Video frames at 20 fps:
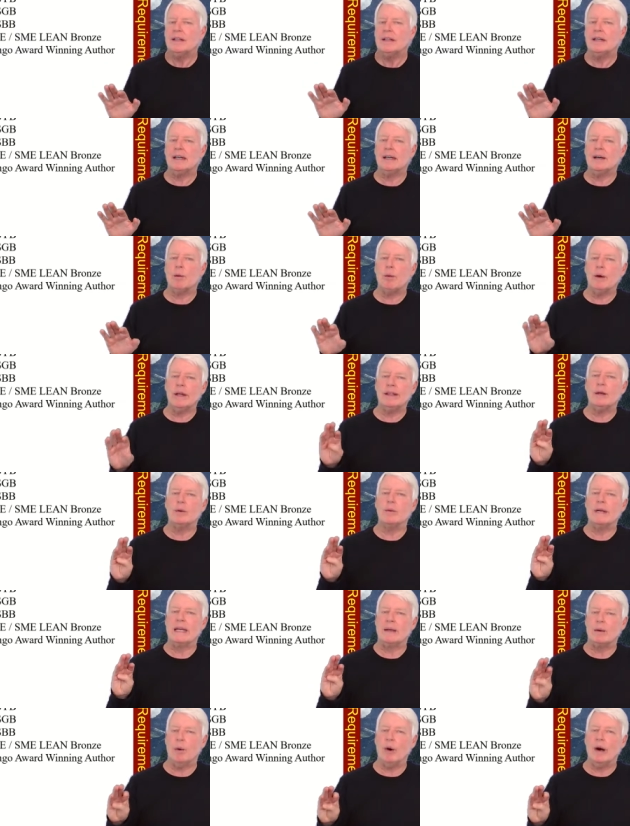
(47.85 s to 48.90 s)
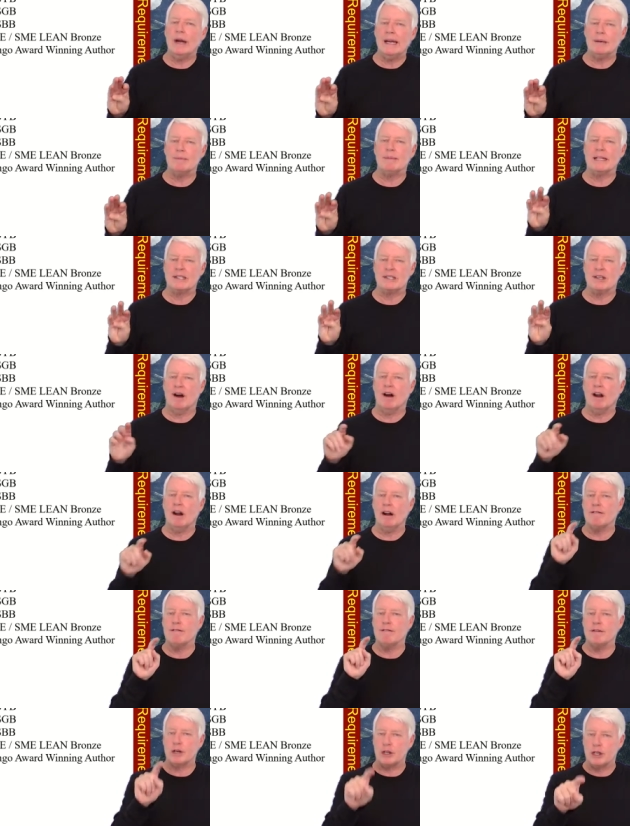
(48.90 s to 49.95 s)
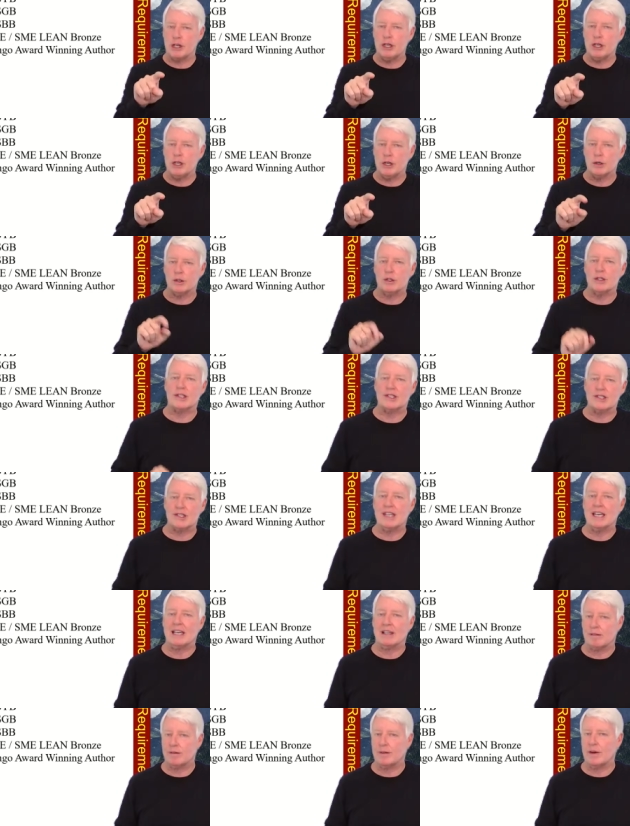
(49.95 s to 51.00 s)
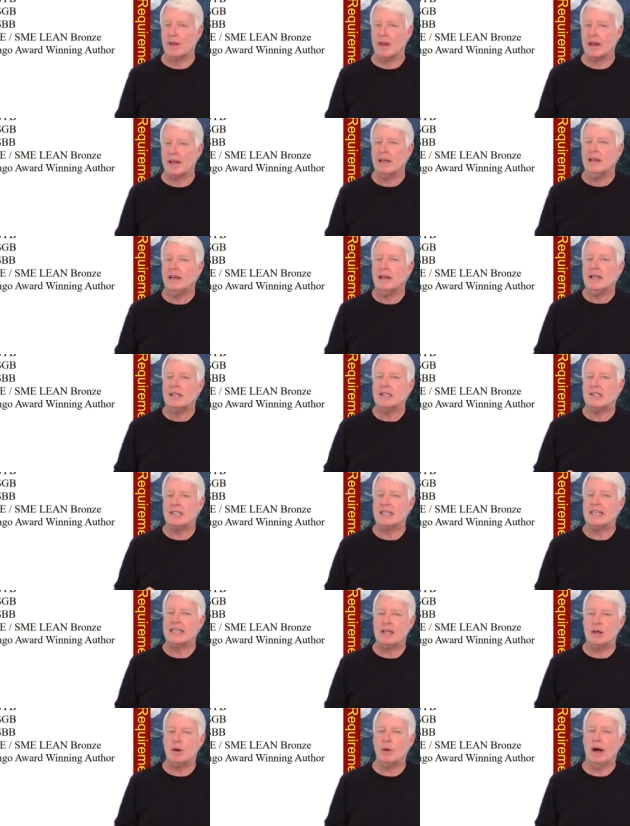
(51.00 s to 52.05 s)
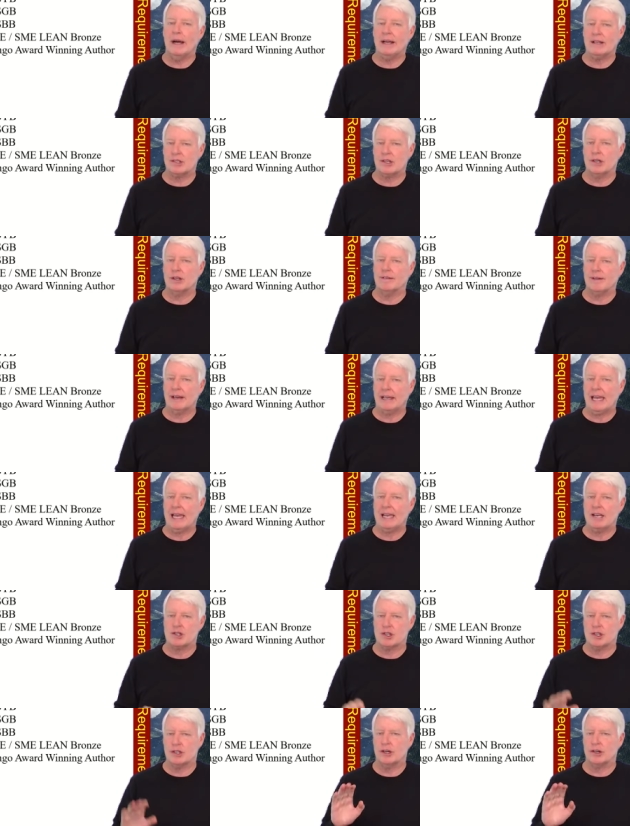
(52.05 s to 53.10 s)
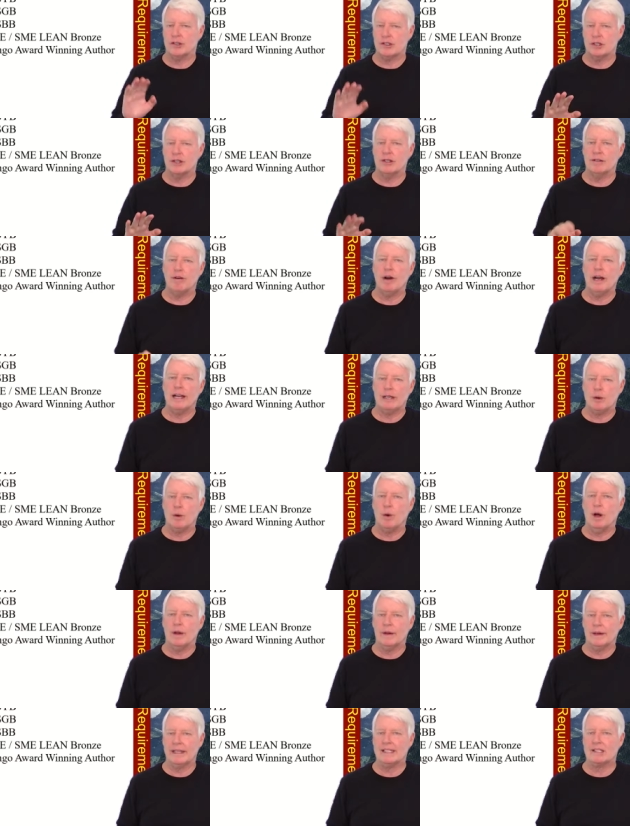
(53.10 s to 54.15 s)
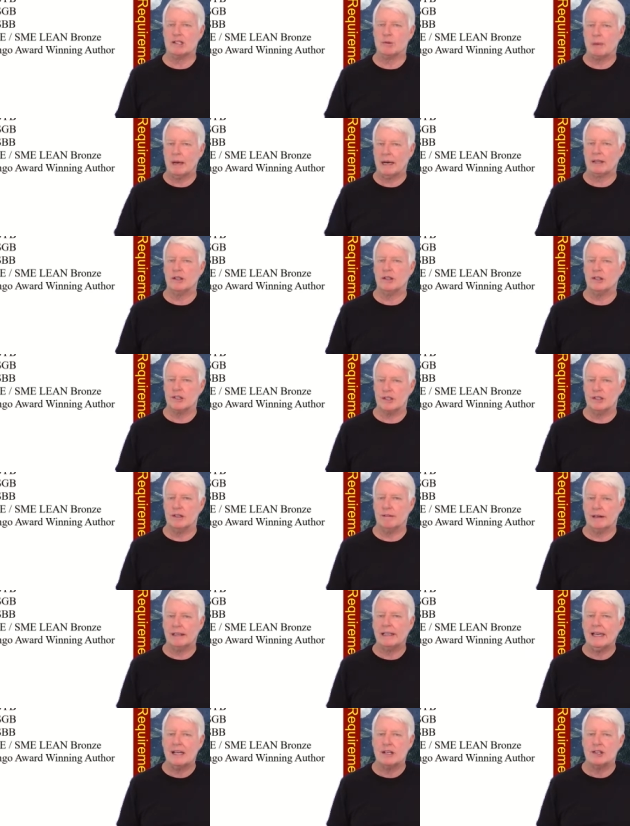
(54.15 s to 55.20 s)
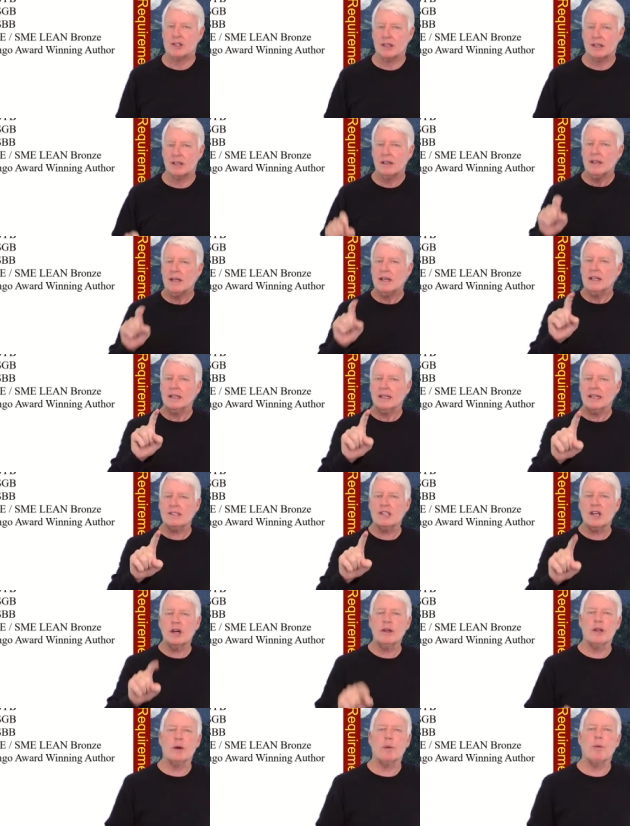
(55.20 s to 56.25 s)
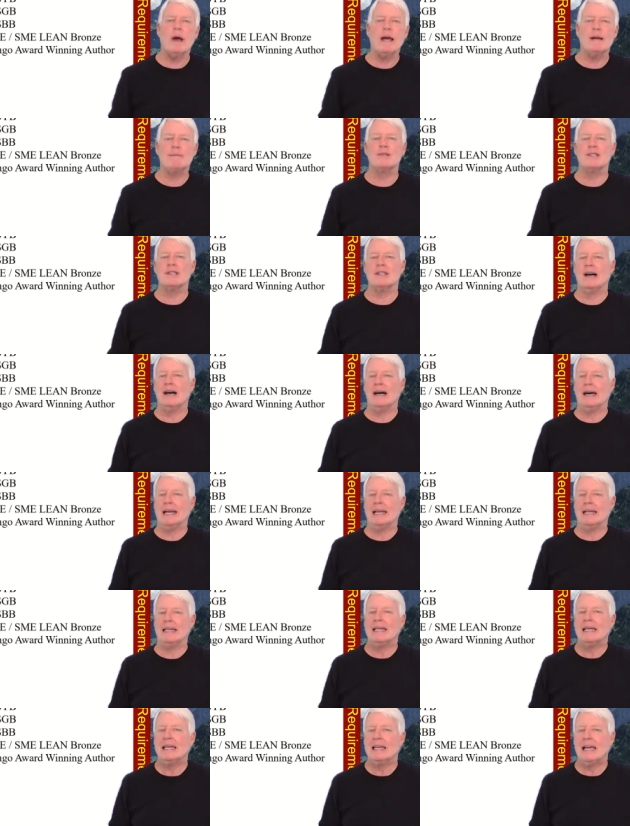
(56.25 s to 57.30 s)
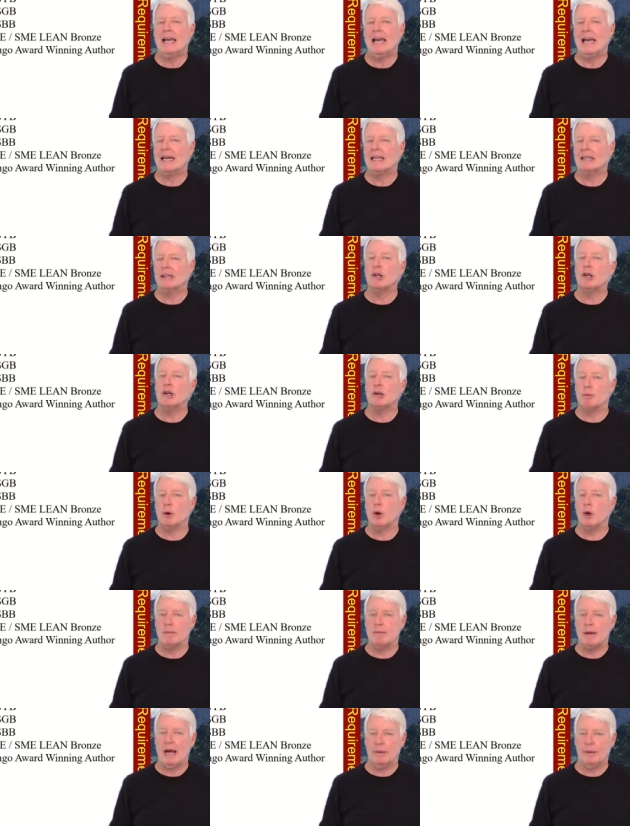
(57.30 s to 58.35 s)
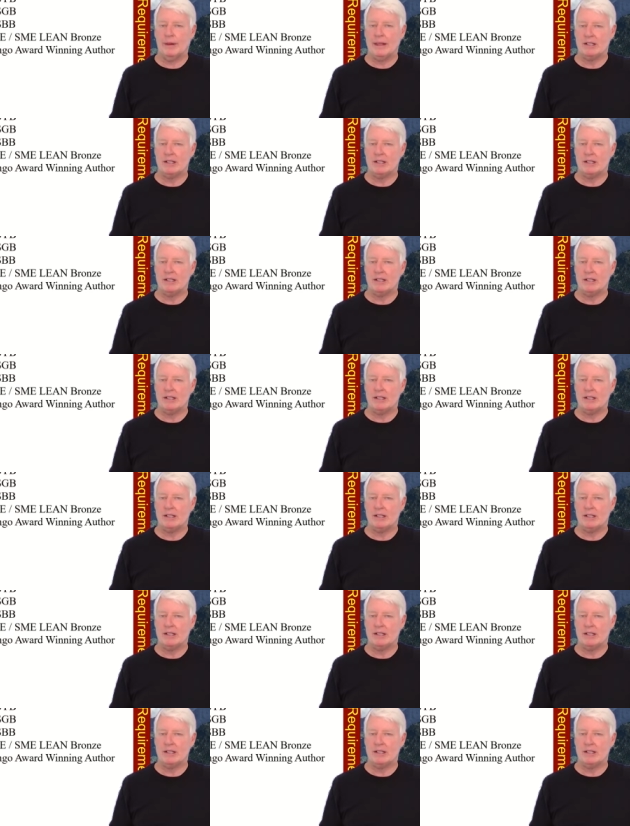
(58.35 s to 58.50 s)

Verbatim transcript: uh, what the requirements are for you to sit for the CQI certification or Certified Quality Inspector certification. Let's go to the website and learn more about